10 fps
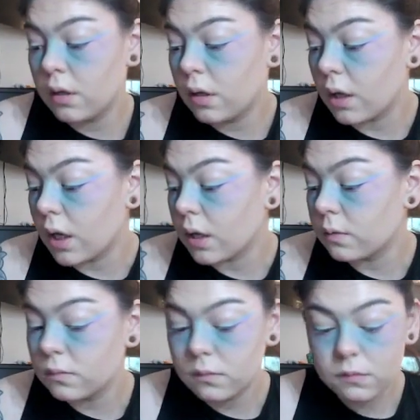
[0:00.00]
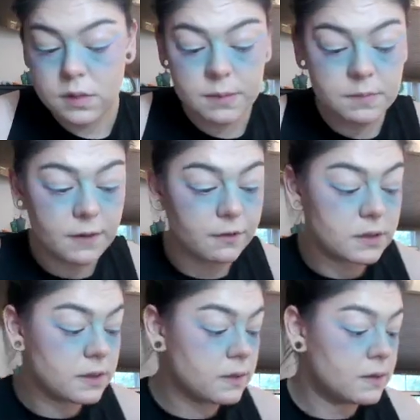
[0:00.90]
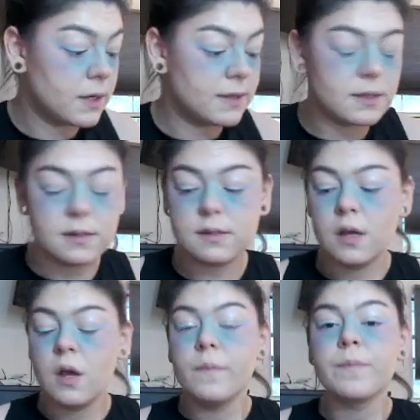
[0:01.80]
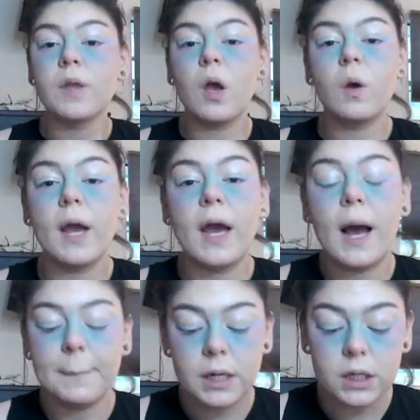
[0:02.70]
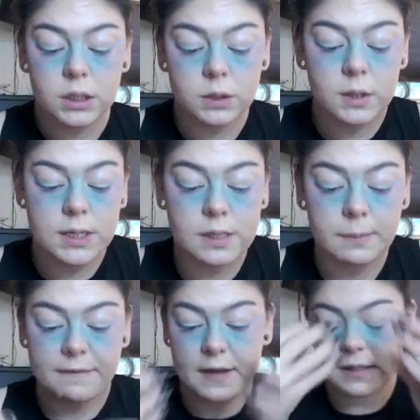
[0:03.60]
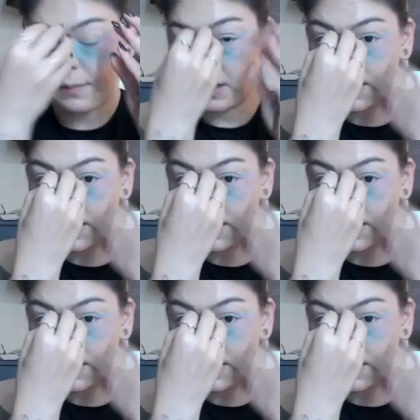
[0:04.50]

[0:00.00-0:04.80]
you know, some differences in sizes. Okay, I'm gonna glue these on my face. I'm gonna